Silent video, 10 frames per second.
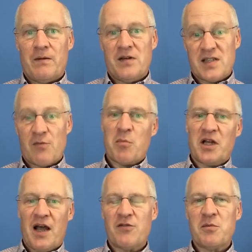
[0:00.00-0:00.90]
Does
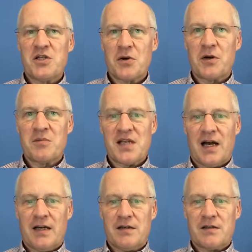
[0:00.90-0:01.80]
everybody have to be
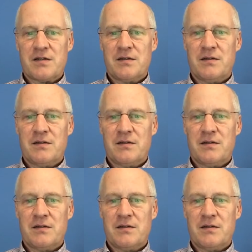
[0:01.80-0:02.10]
circumcised?